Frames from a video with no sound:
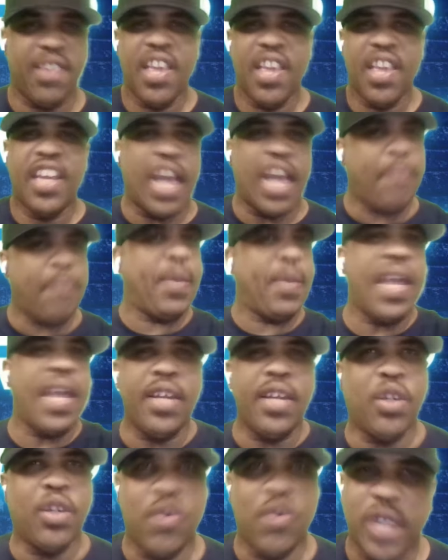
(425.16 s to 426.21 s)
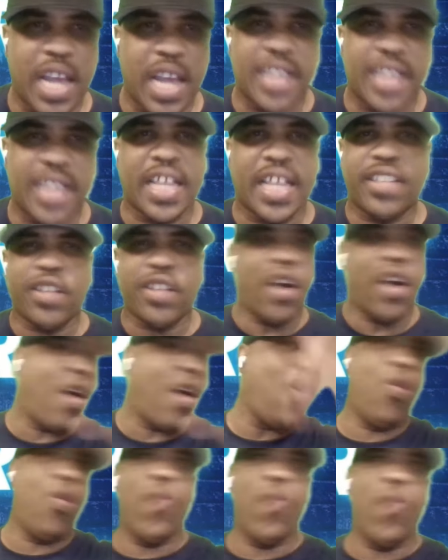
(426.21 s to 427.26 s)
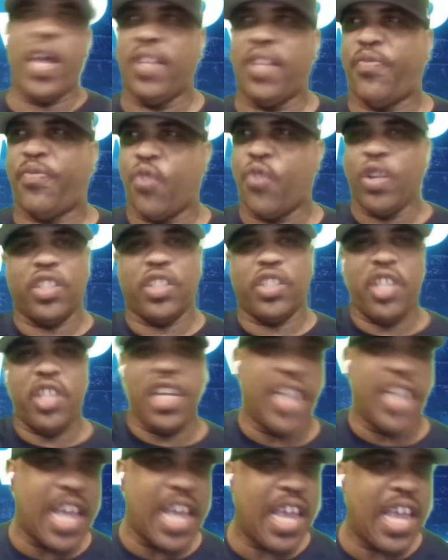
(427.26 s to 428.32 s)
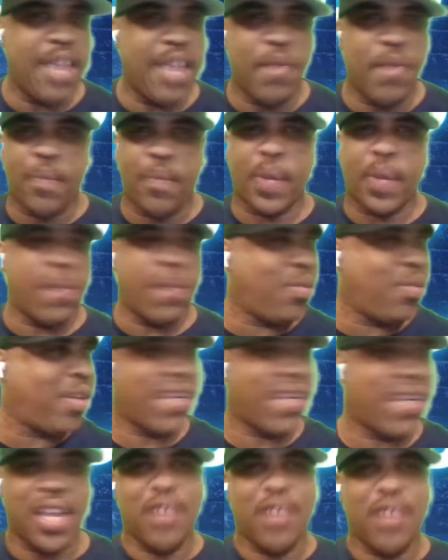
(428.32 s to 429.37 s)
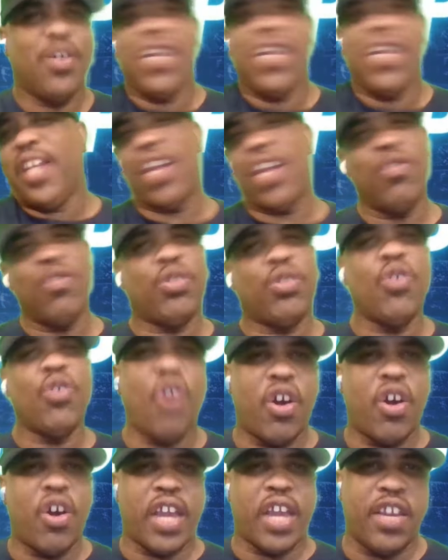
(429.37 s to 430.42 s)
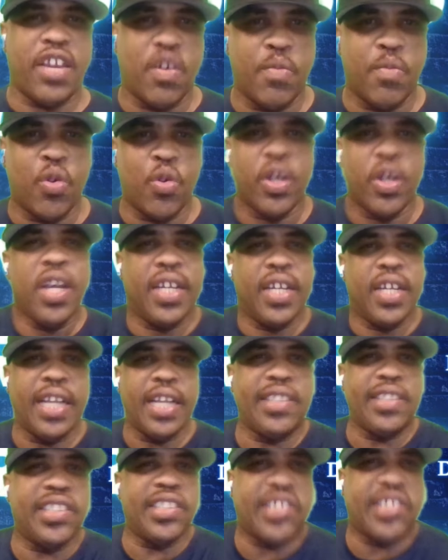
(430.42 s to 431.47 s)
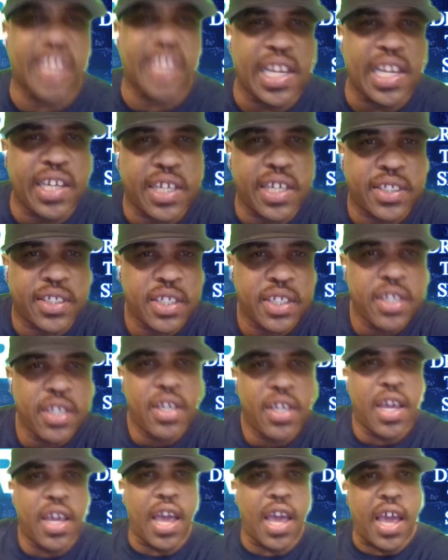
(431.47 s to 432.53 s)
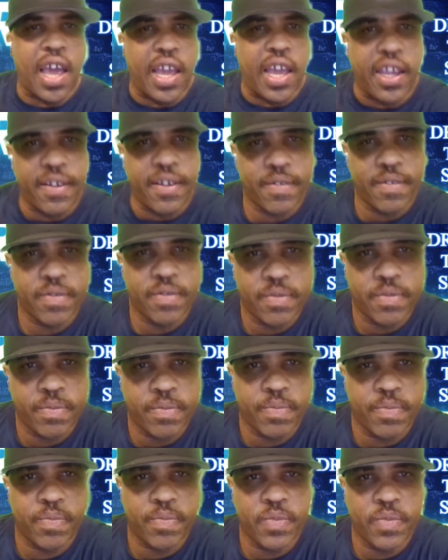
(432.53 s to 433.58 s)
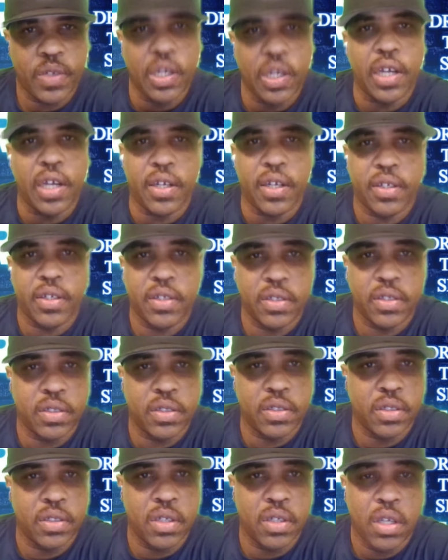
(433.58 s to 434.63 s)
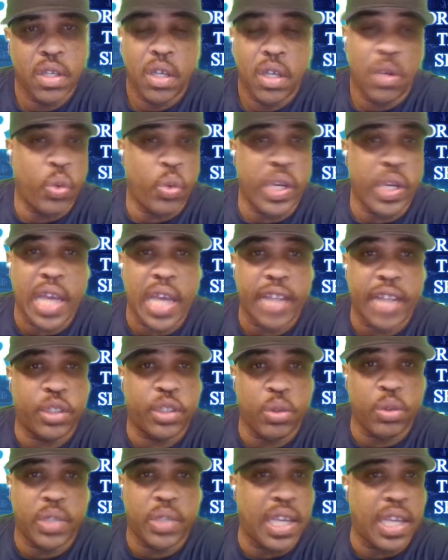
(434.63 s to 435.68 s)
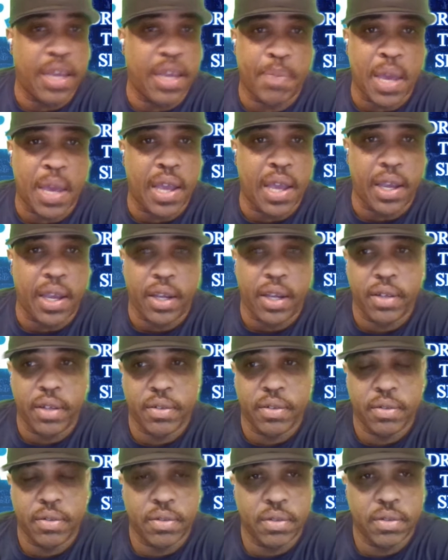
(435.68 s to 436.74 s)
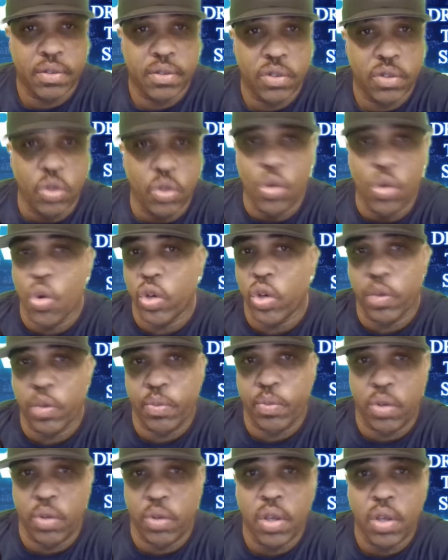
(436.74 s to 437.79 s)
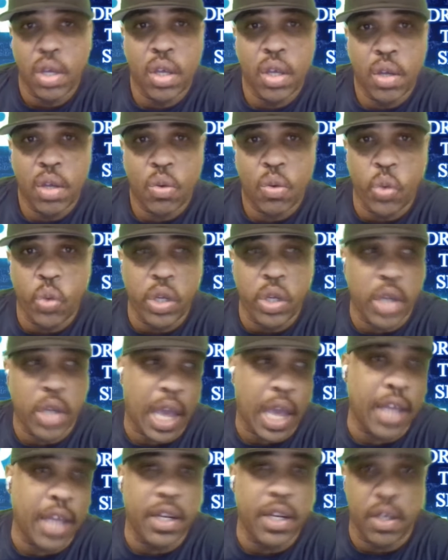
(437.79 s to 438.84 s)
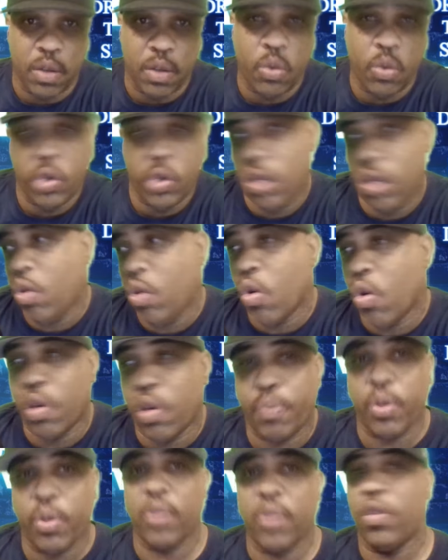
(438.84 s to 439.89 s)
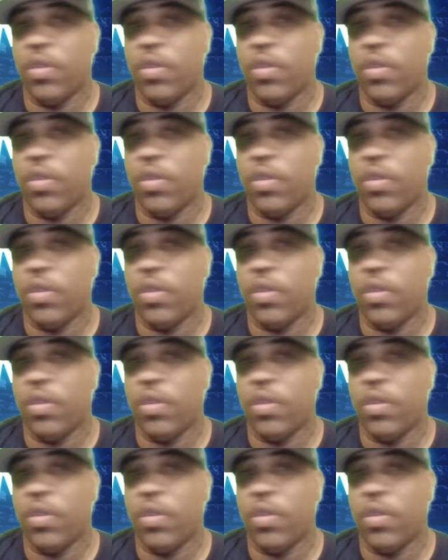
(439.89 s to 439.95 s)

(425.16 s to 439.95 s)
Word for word: They been doing that. That's the old way, forging your name on paperwork. They, they don't do all that no more. They just tell us, hey, look, we got you dead bank. You going to we hey look you going to prison you